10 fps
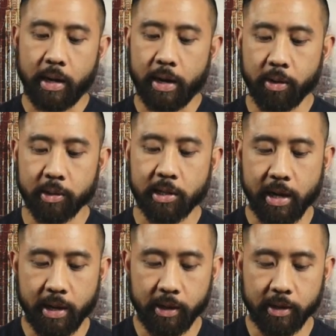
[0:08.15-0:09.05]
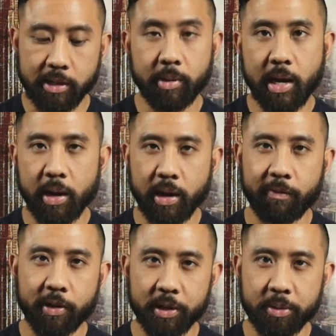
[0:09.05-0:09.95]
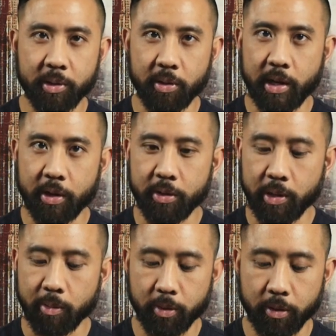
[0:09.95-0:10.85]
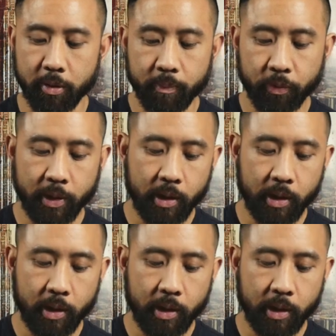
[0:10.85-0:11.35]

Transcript: I know it's kind of intimidating at first when you get a new gimbal